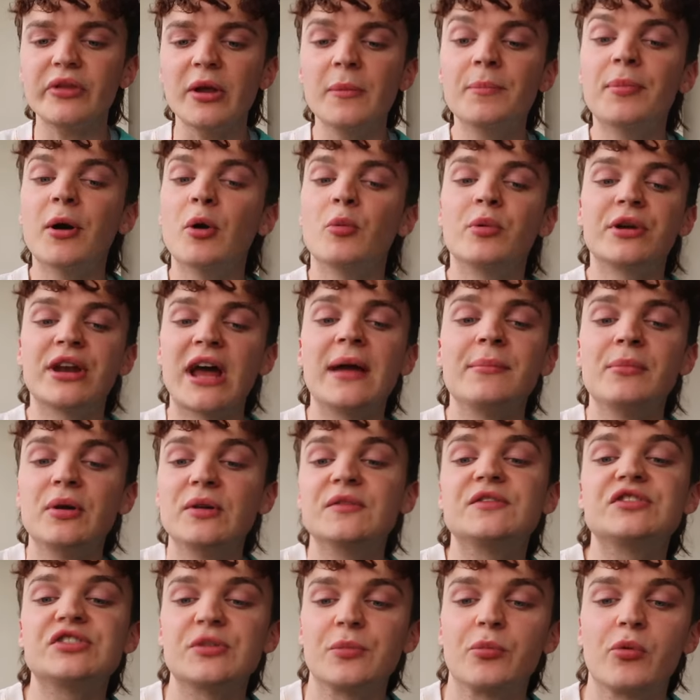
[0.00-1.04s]
But when I
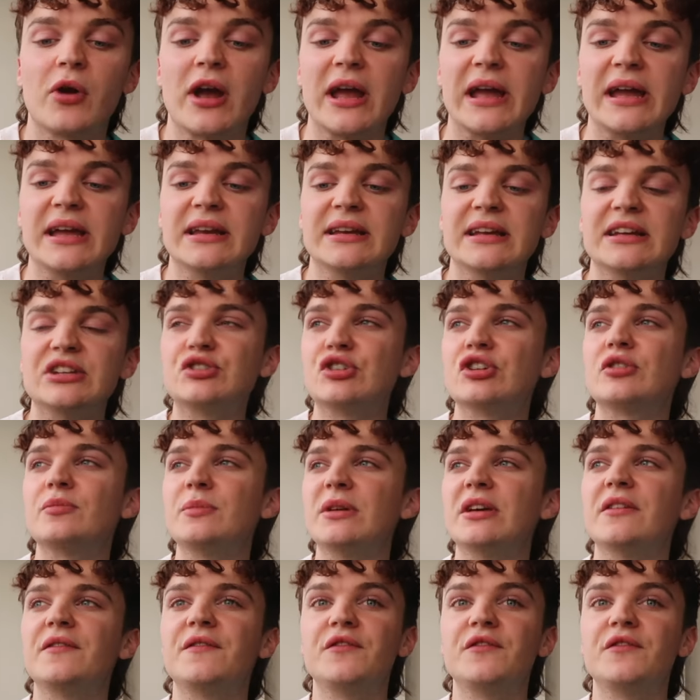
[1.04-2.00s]
moved to Brighton, it took me a